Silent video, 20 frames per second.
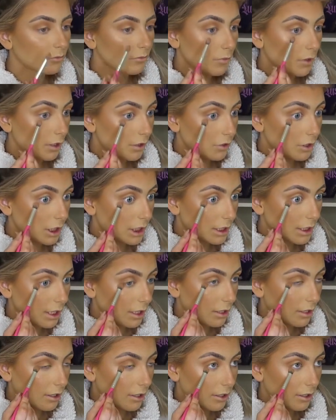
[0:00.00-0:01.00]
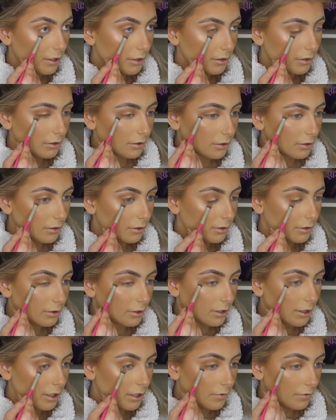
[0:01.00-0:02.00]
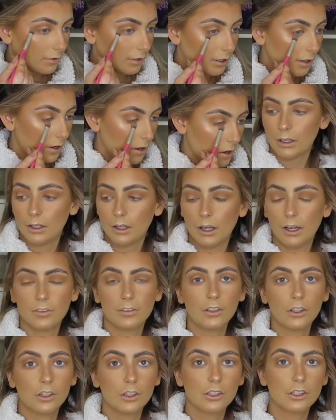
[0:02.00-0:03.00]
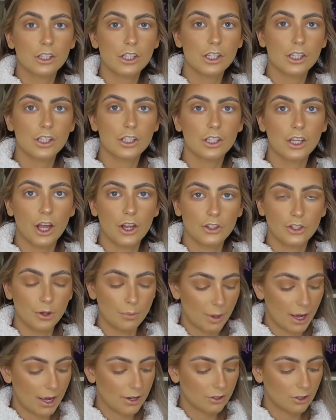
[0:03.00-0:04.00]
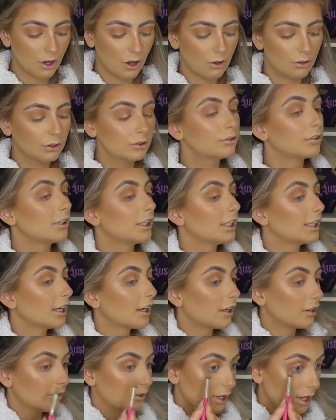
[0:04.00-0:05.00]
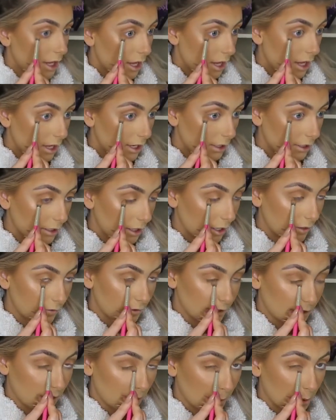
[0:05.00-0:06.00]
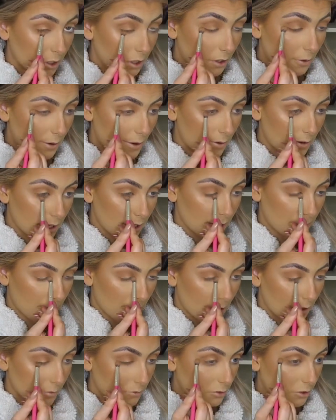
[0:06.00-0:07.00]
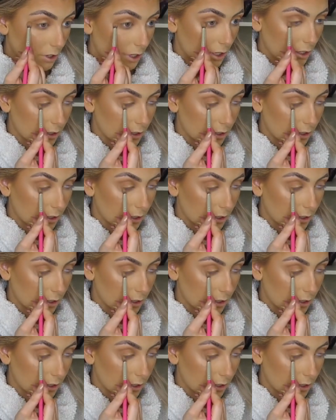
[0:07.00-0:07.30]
and just take it underneath the eye. I've got such a bad cold right now, and every time I go out anywhere I'm trying